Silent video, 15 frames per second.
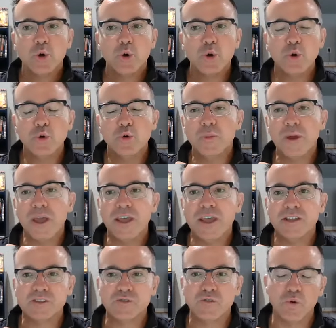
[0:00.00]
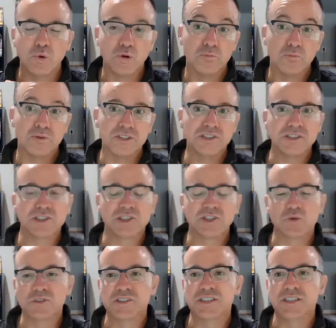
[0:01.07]
Who pays for business
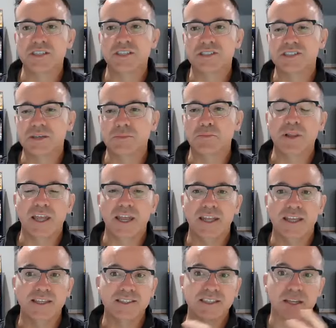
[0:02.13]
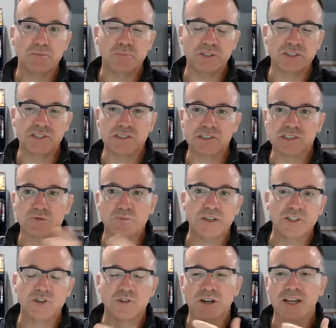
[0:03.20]
resiliency planning? Is that a business
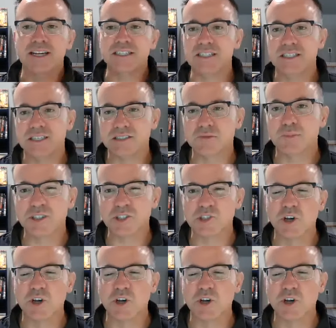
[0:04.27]
expense or an IT expense?